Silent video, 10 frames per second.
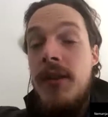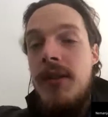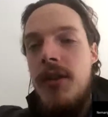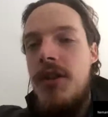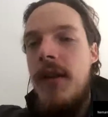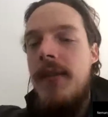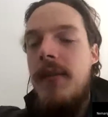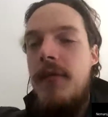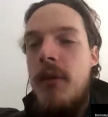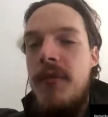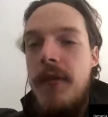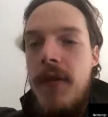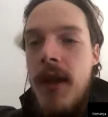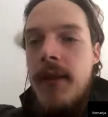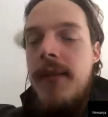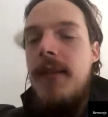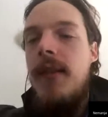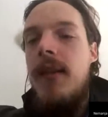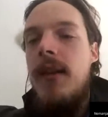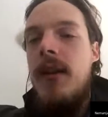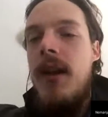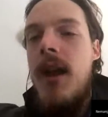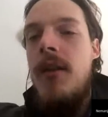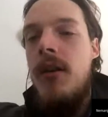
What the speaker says: their chances from defense and